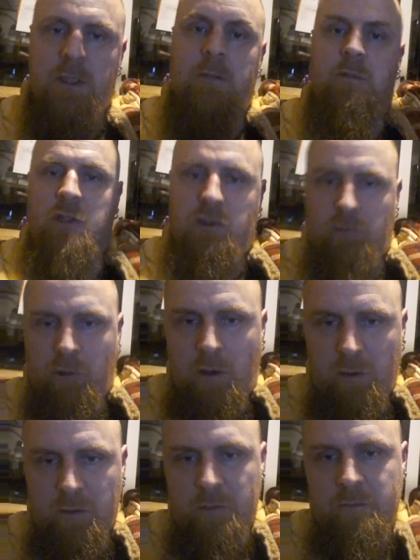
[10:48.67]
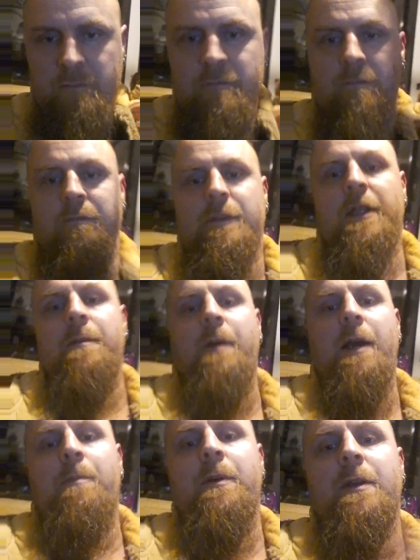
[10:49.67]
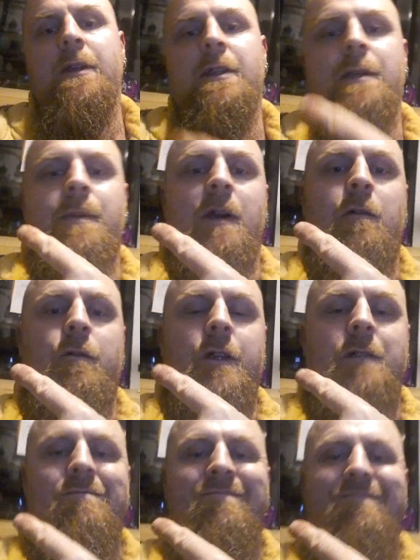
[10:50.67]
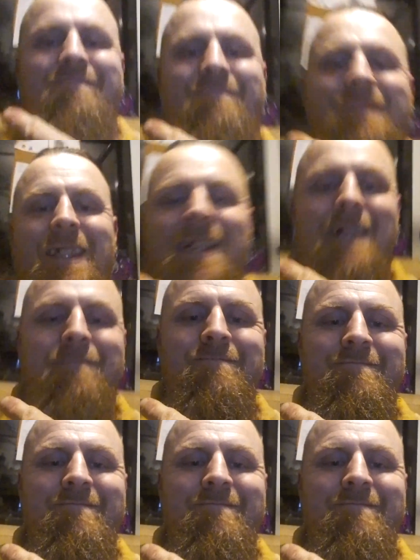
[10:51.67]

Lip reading: Keep strong, keep happy, and keep healthy. Ta-da.